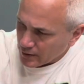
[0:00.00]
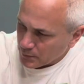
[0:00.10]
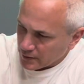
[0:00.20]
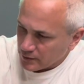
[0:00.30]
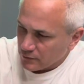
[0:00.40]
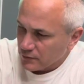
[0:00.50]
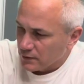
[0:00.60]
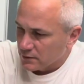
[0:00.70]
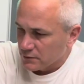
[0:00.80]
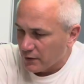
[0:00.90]
I believe.
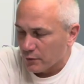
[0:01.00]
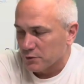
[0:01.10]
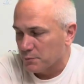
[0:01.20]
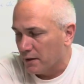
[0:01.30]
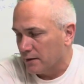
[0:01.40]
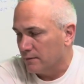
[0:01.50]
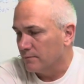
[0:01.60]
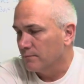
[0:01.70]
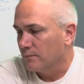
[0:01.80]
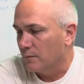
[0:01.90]
It's a Vanquish body.
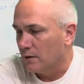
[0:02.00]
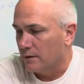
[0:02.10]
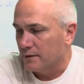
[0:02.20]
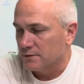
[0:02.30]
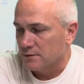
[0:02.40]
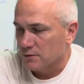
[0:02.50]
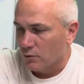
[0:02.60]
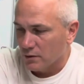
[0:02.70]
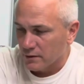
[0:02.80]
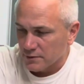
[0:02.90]
This is
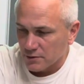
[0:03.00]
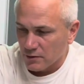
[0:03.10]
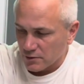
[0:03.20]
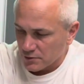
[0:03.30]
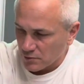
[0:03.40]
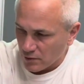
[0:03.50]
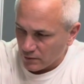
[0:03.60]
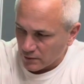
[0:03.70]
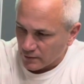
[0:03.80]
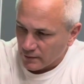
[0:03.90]
going on his daughter's
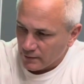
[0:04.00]
crawler.